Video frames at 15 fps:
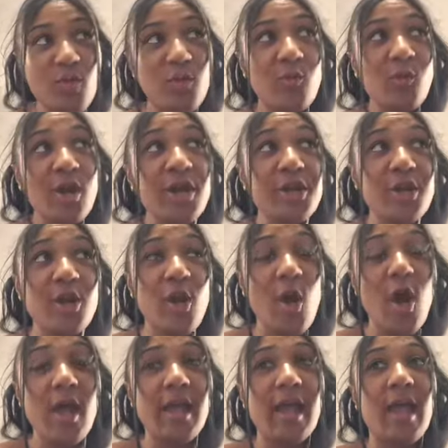We're going to
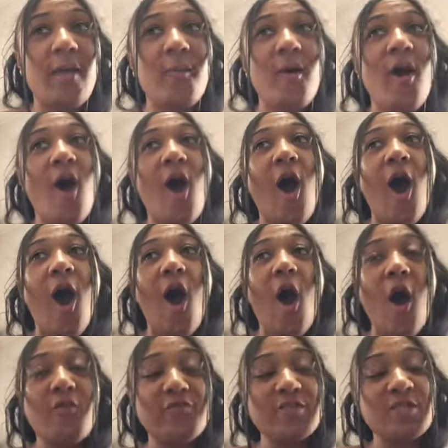call him
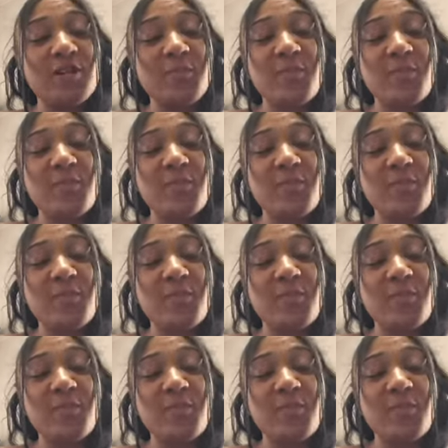Officer